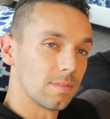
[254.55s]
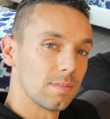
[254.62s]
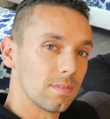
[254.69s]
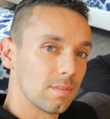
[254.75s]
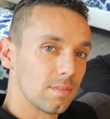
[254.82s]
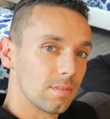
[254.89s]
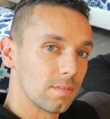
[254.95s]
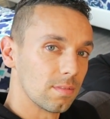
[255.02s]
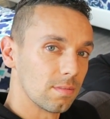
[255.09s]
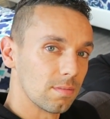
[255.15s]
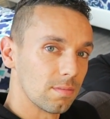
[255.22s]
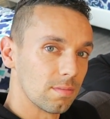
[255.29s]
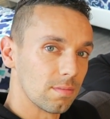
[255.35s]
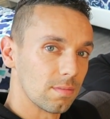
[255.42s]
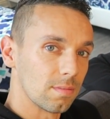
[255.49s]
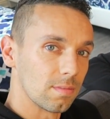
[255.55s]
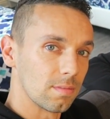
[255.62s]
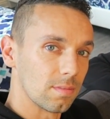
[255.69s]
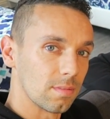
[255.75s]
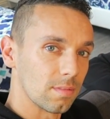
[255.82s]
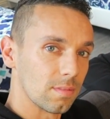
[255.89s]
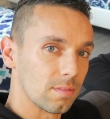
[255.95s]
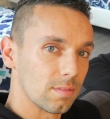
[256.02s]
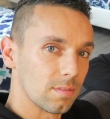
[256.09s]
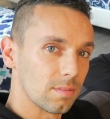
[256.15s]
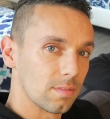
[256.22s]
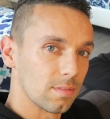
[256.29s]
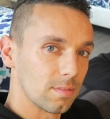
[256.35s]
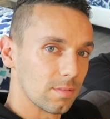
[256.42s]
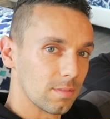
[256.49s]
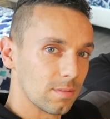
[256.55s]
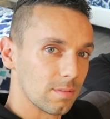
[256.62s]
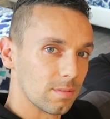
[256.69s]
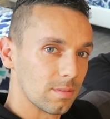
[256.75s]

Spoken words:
No words are spoken by the person on screen.